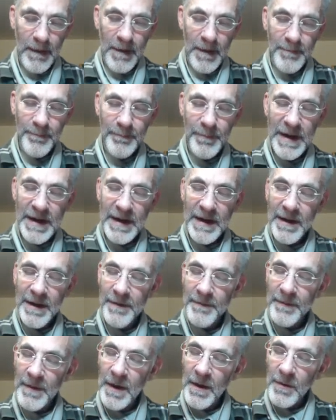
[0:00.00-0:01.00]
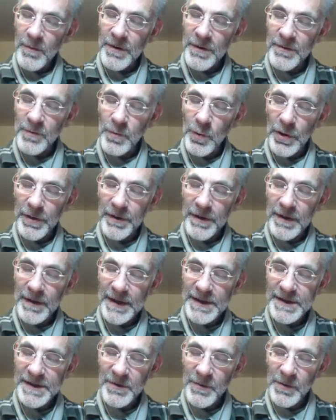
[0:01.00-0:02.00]
b with 1
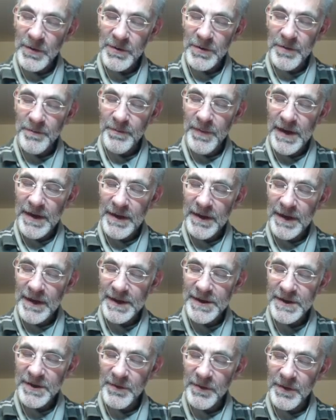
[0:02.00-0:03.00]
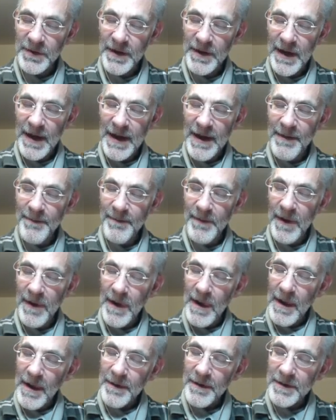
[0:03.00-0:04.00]
less than or equal to b less than or equal to m
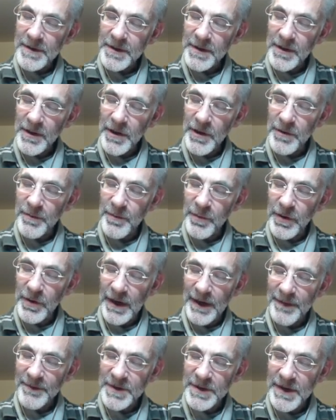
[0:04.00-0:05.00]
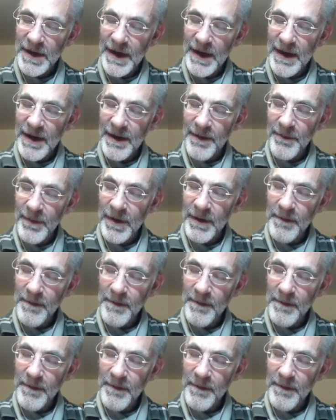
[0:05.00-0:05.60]
that are co-prime to m.